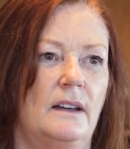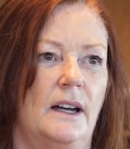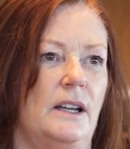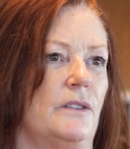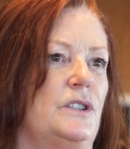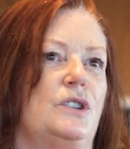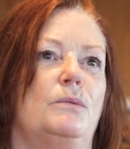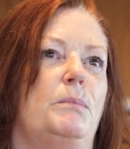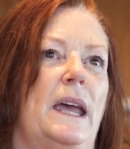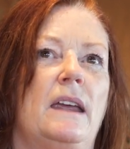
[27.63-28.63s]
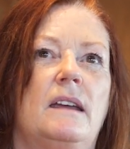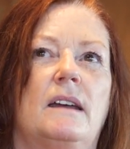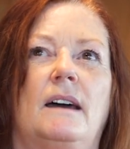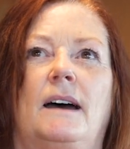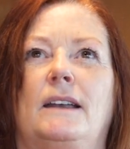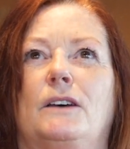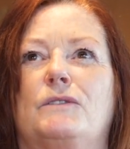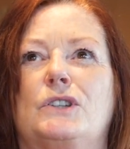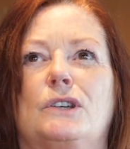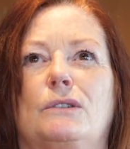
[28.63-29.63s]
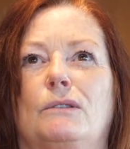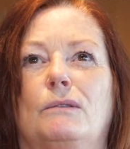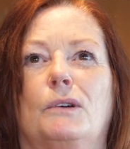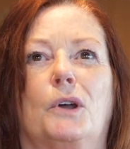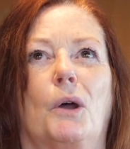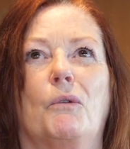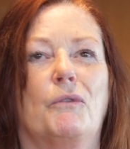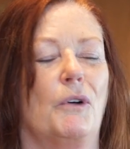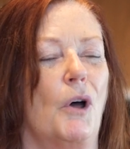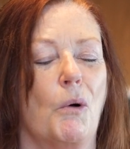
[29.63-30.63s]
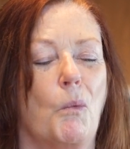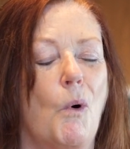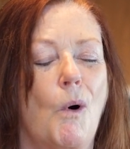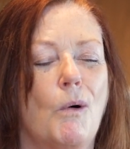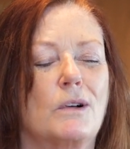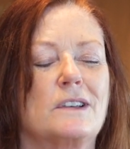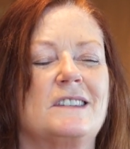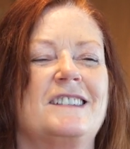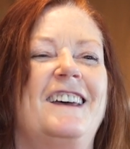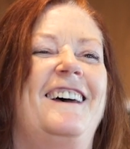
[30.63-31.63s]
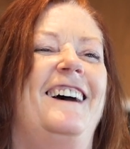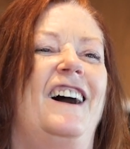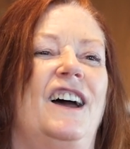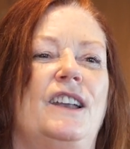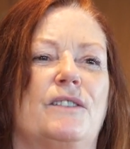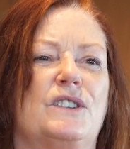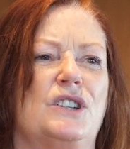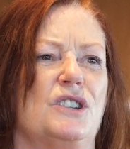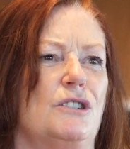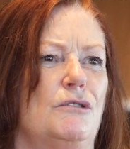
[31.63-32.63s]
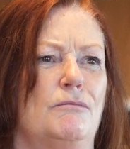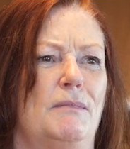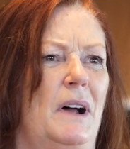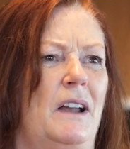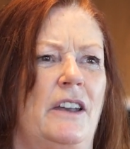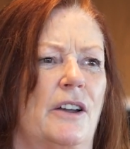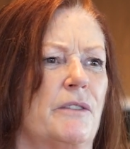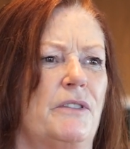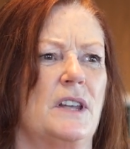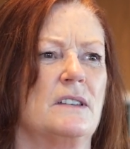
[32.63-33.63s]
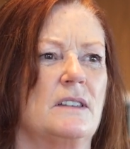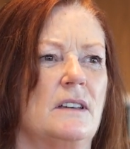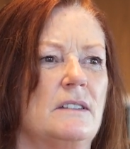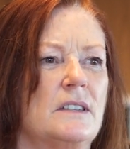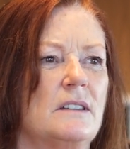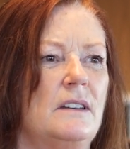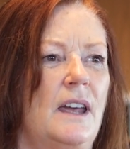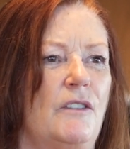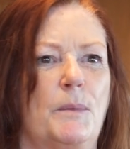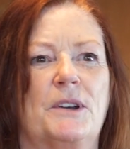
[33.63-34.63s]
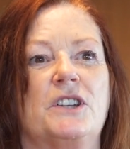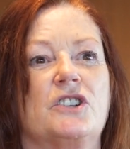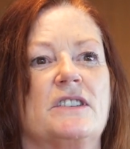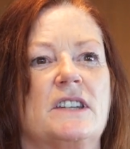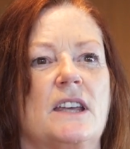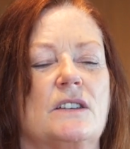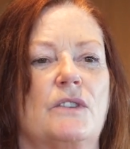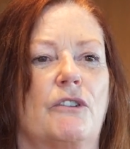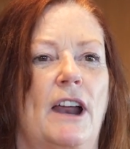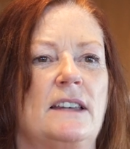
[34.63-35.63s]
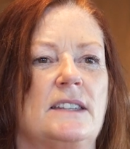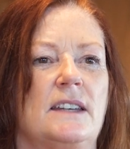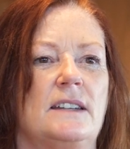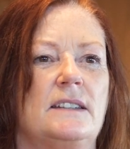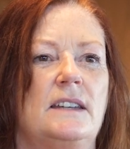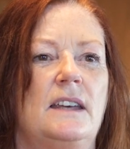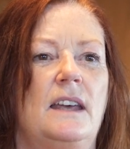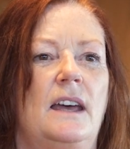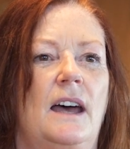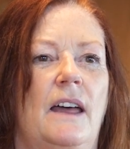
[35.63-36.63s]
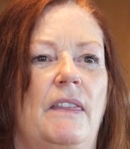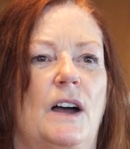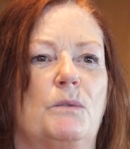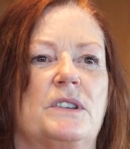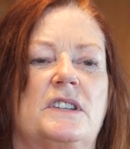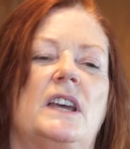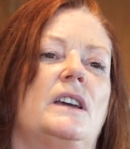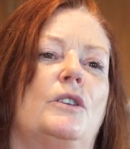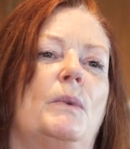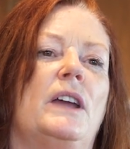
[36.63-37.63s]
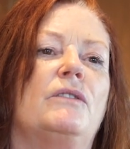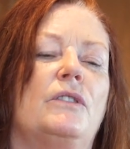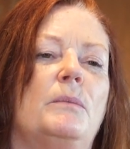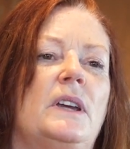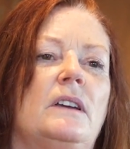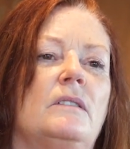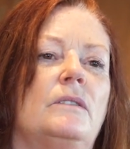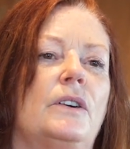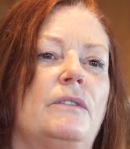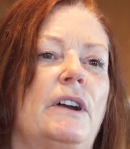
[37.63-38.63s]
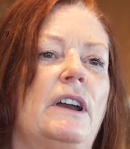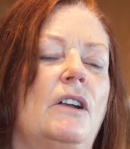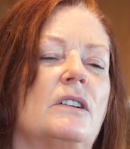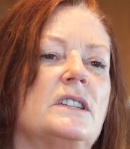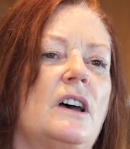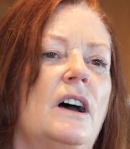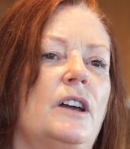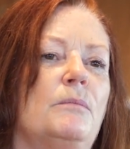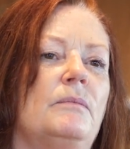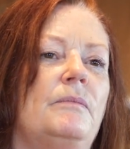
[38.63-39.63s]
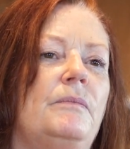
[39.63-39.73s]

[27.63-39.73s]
I love to bake, I love to go for long walks, I love to do a lot of things that everybody just takes for granted. And that was taken away from me for a very long time.